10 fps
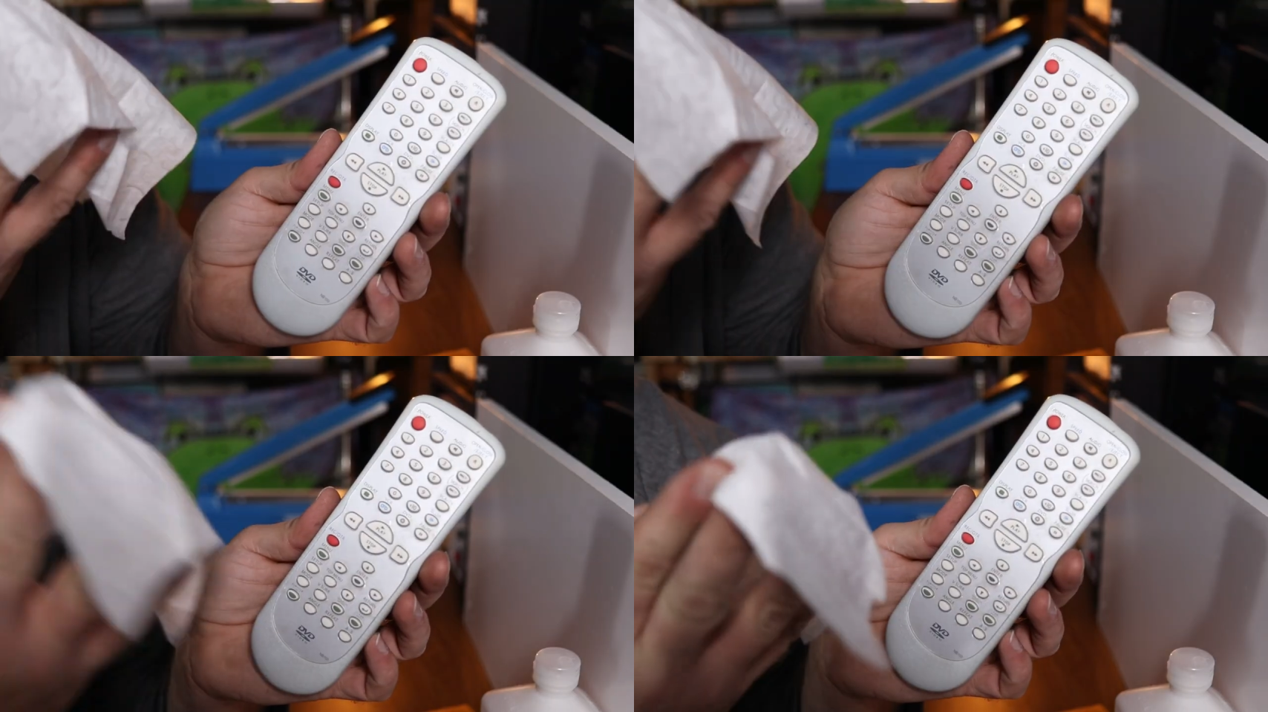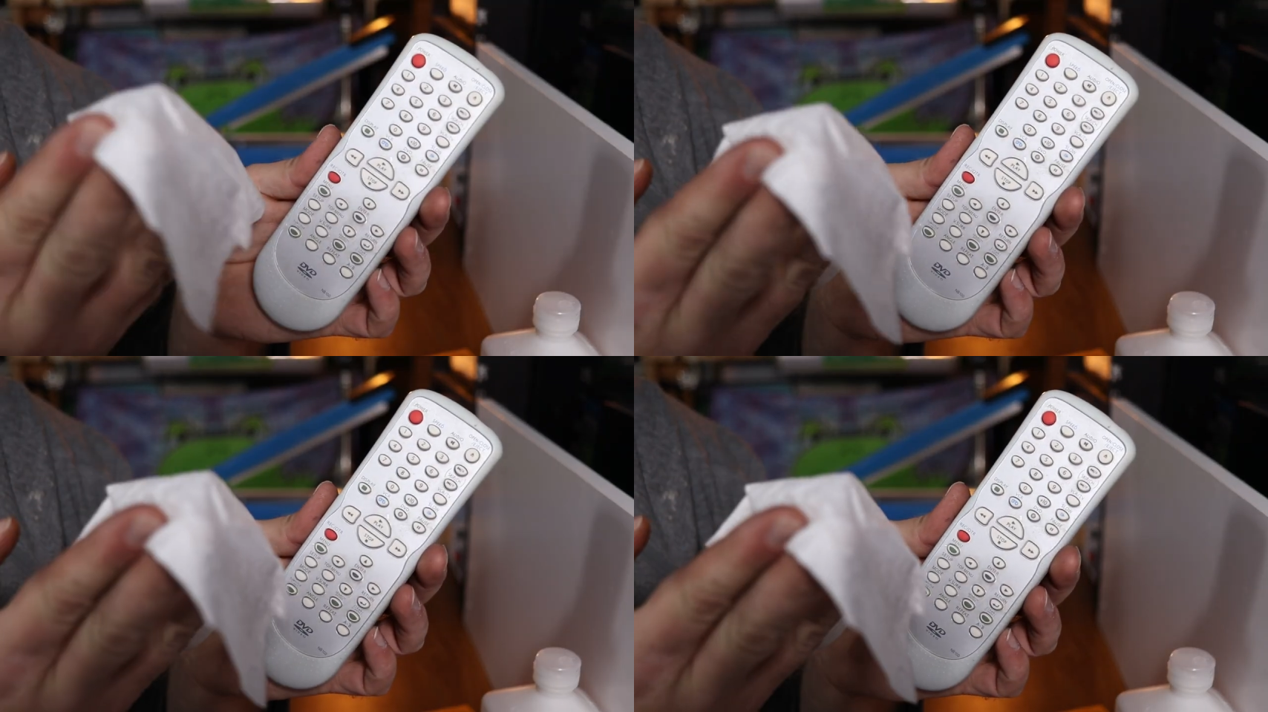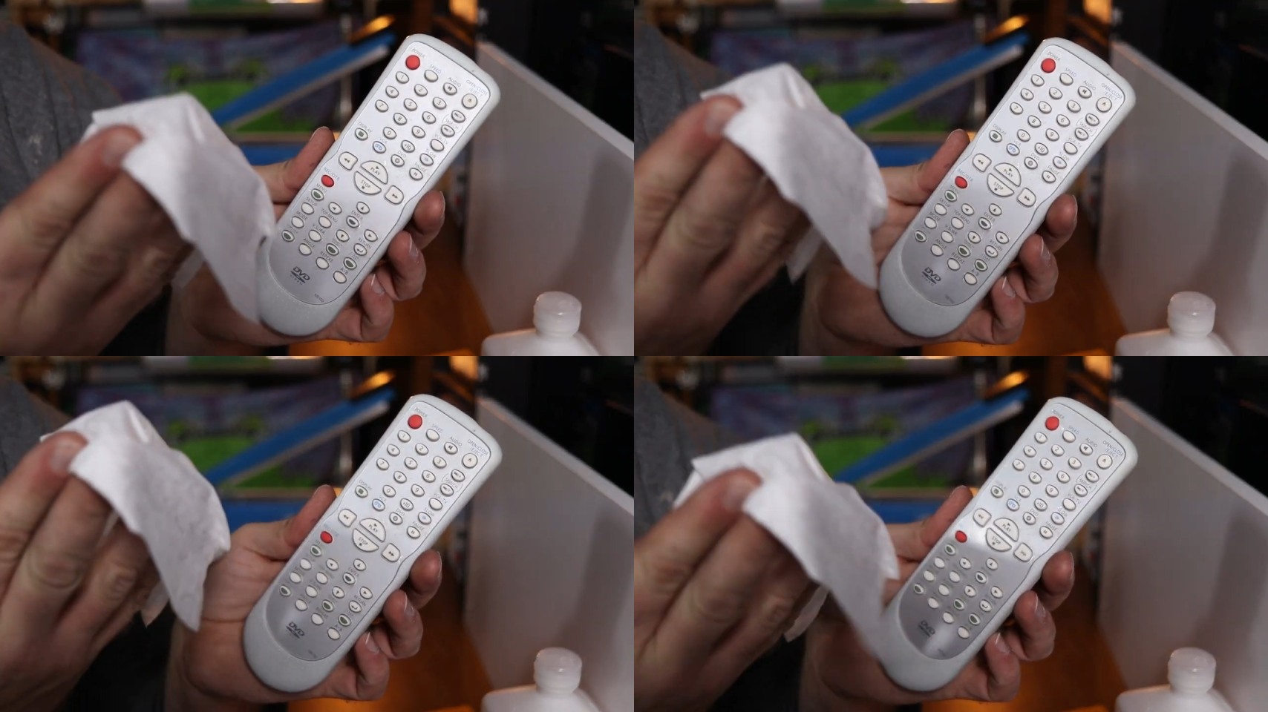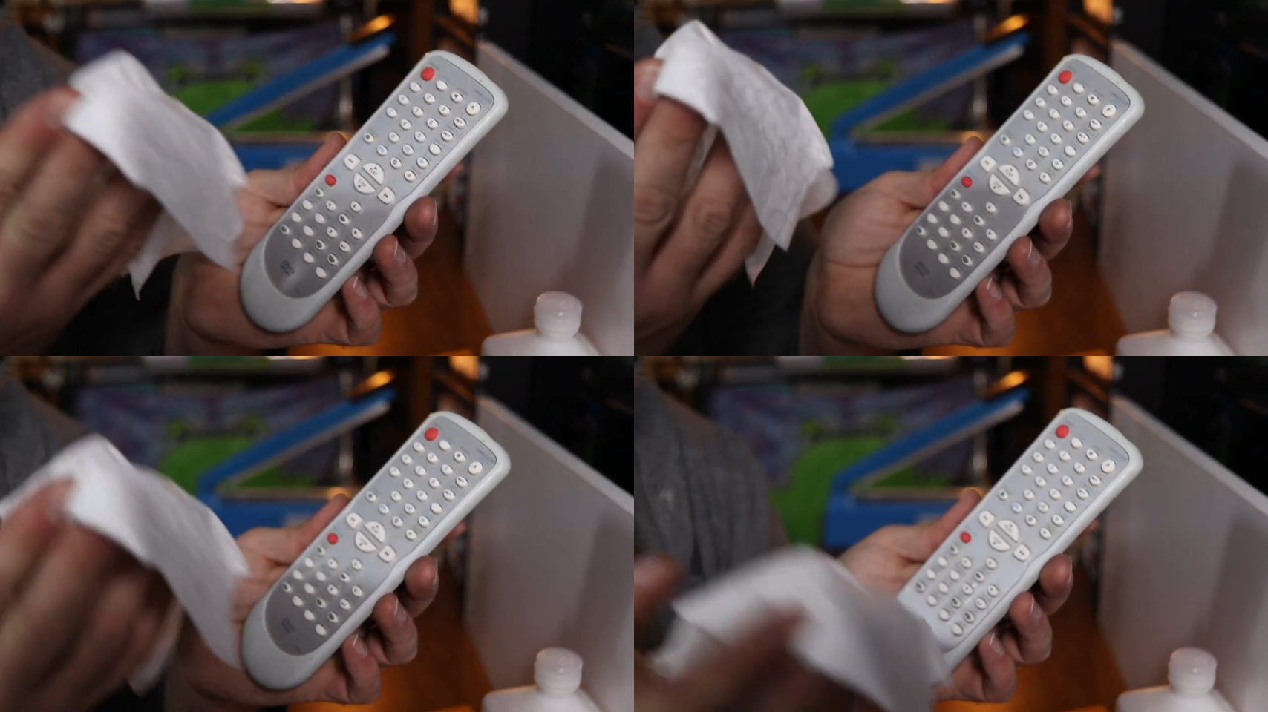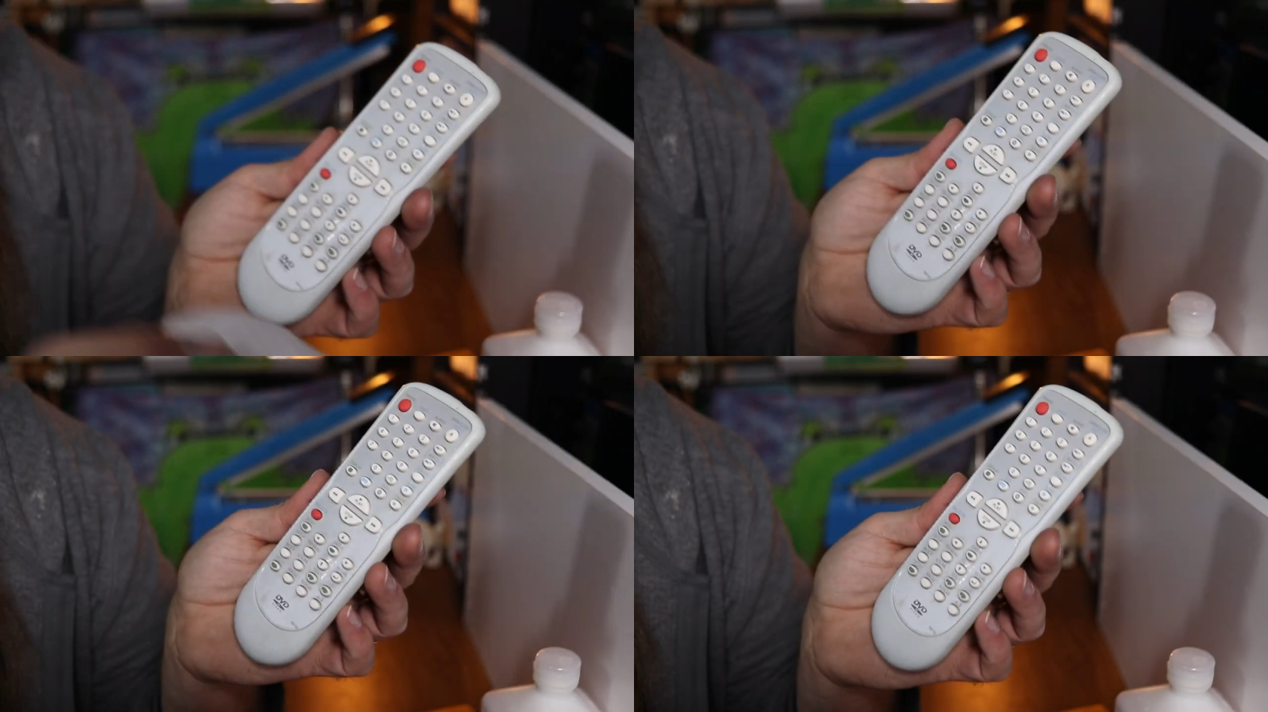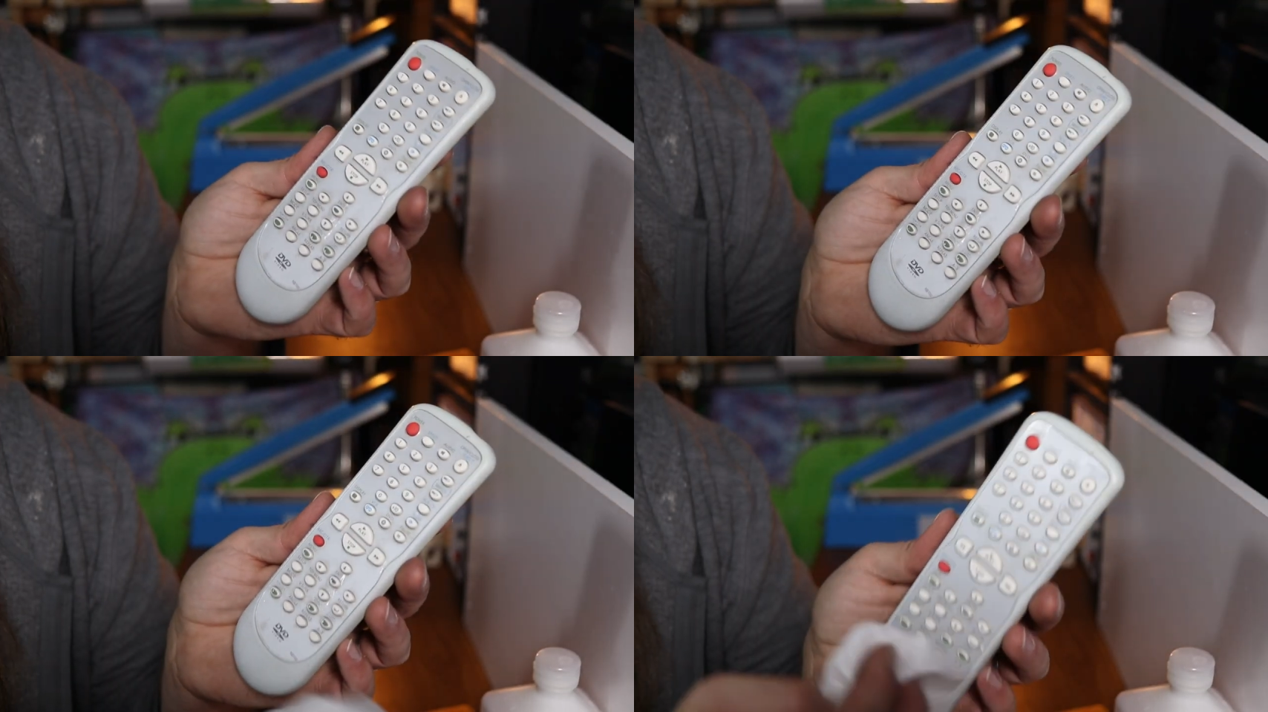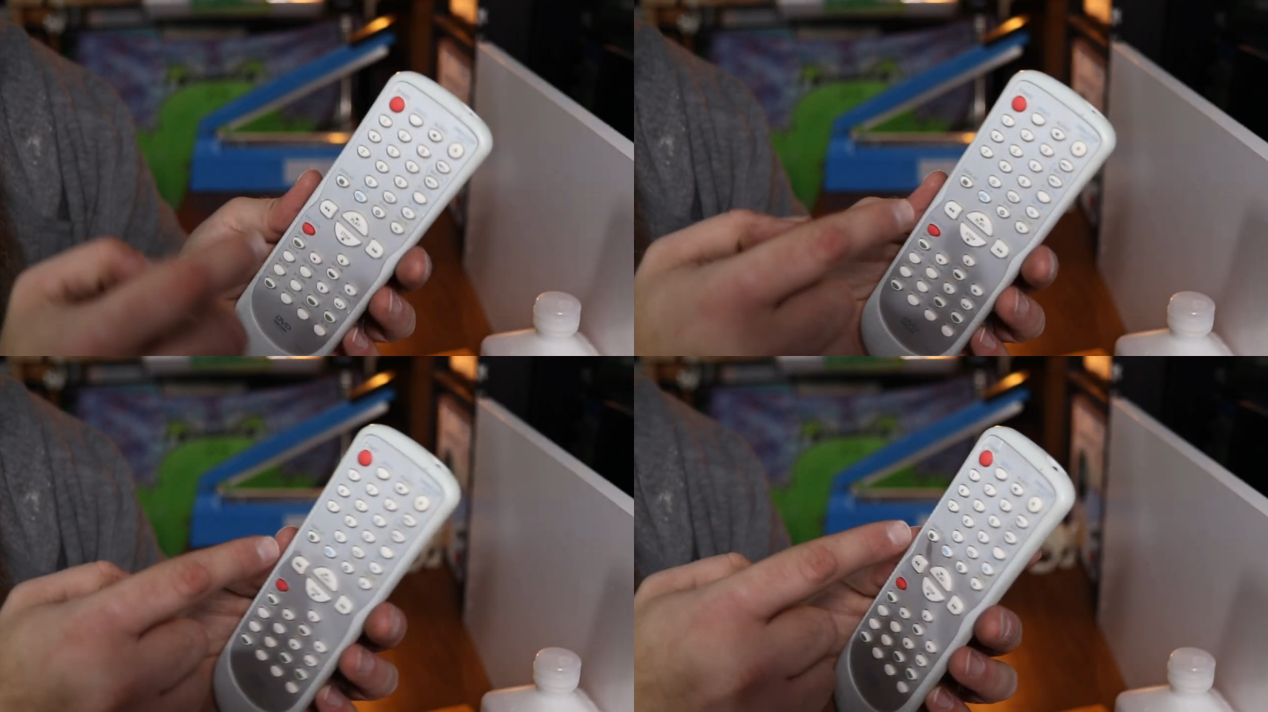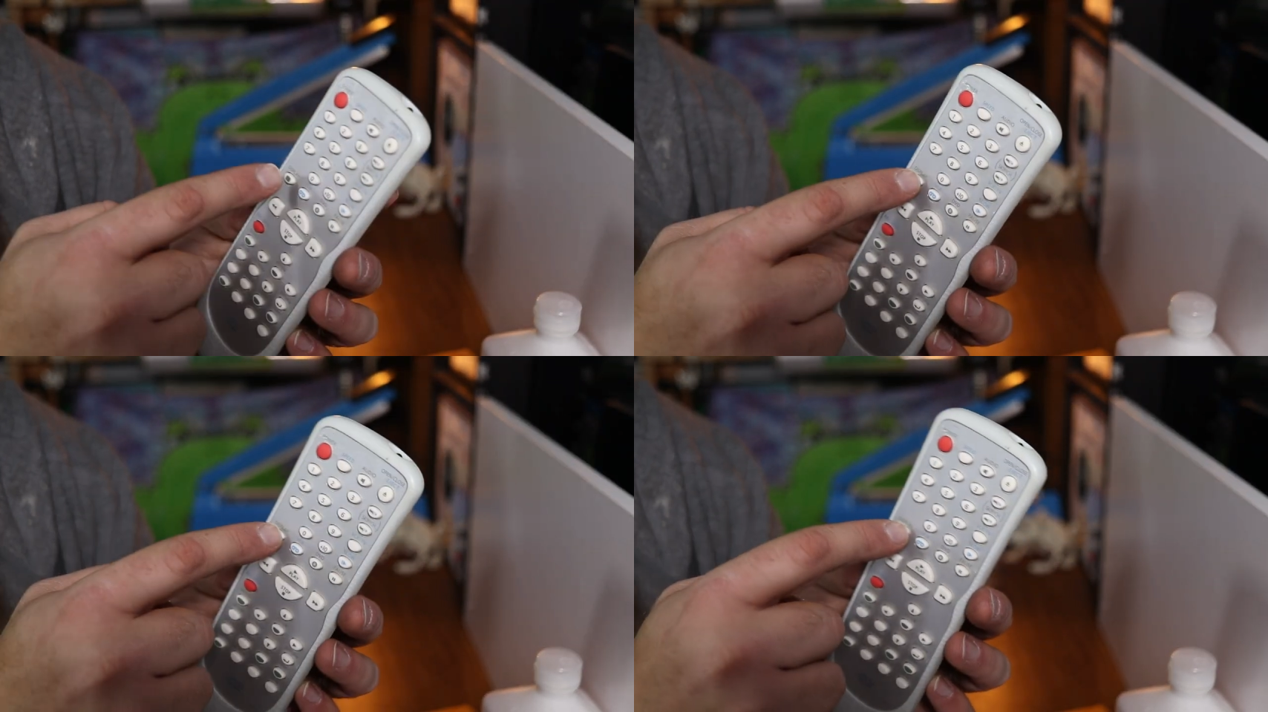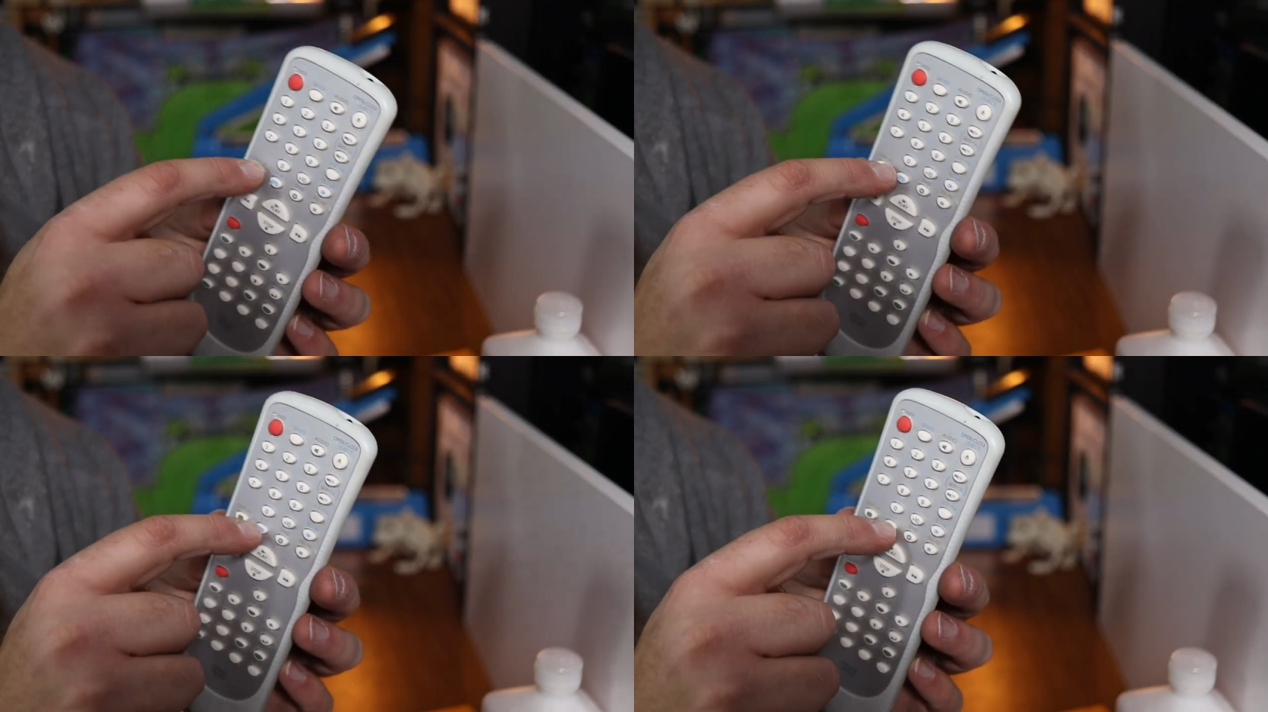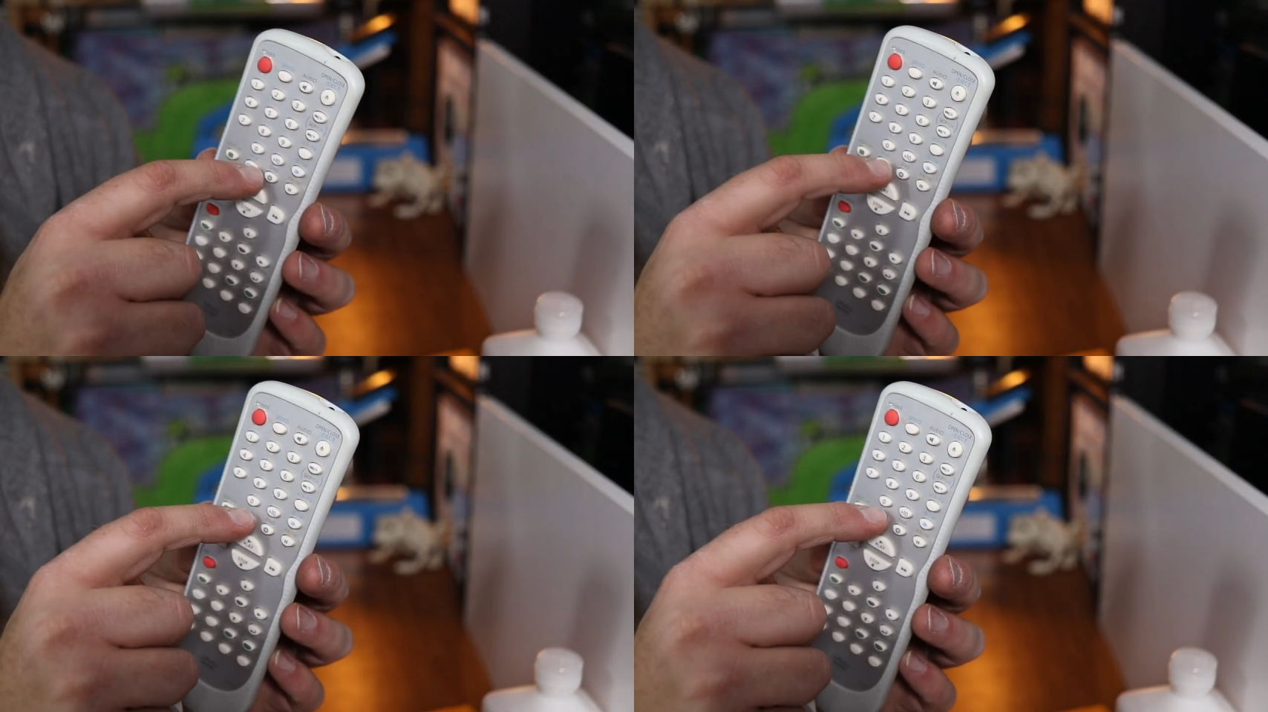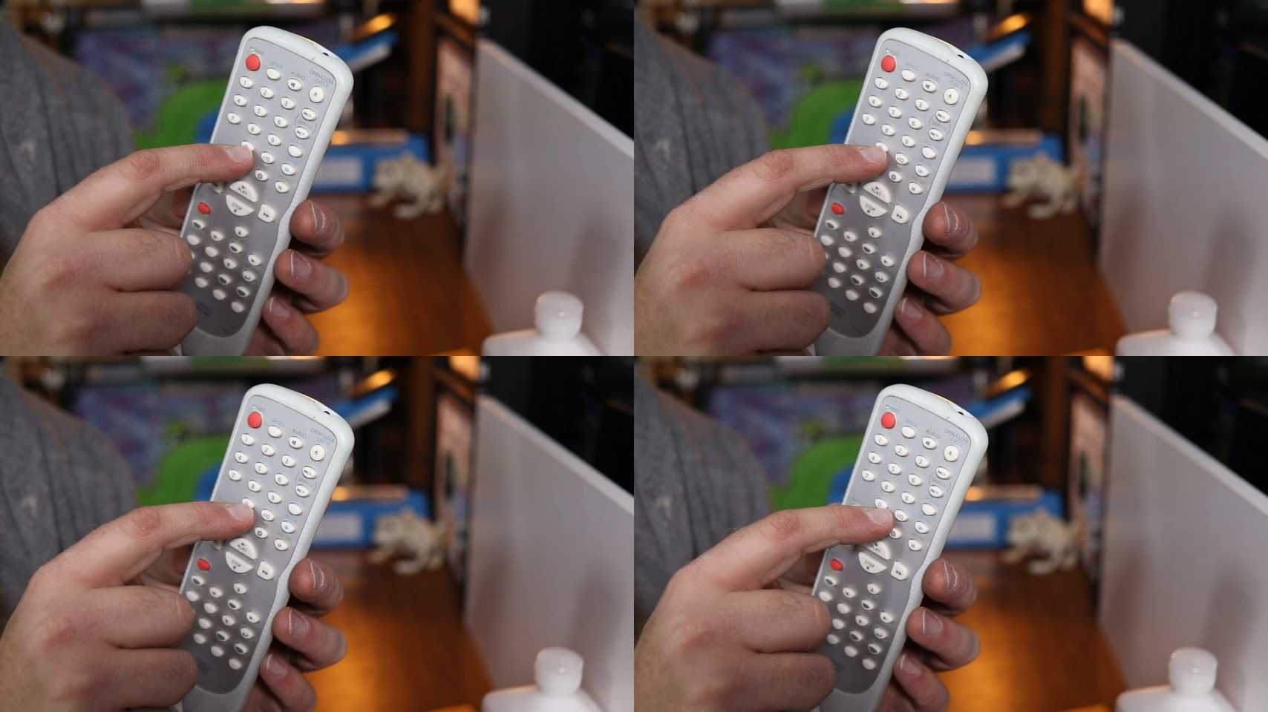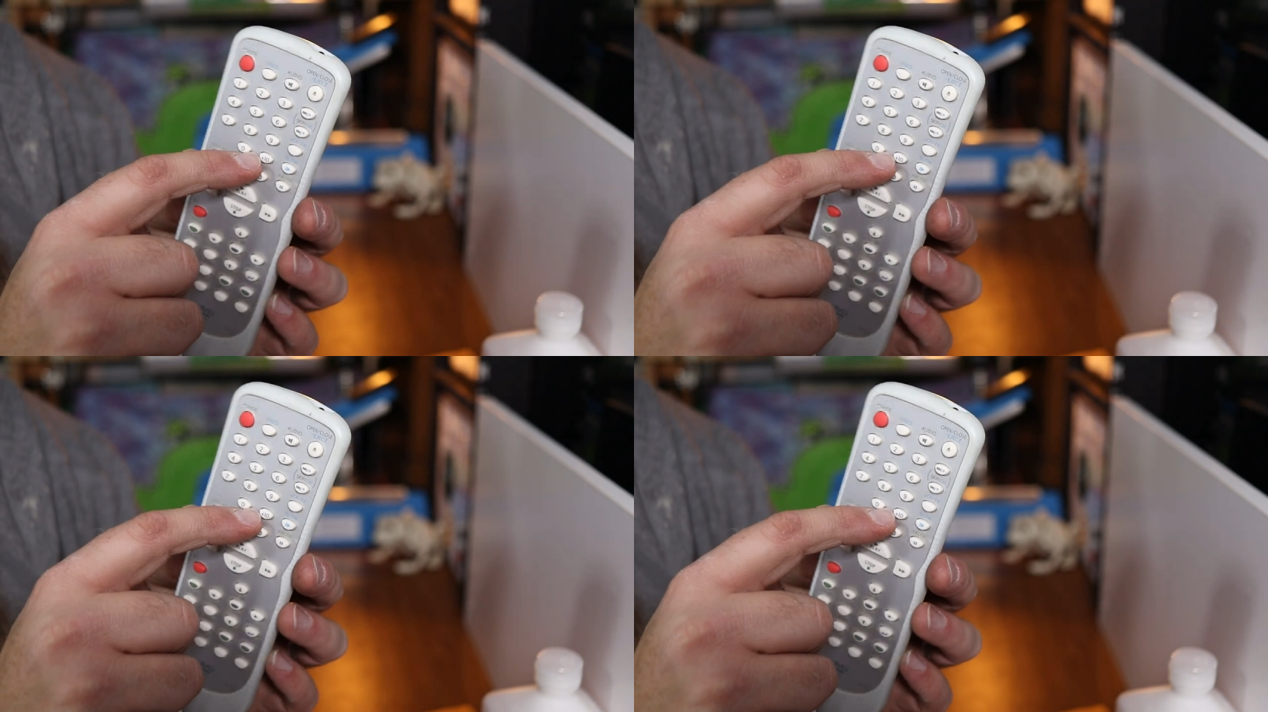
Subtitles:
Nobody's mouth can be seen.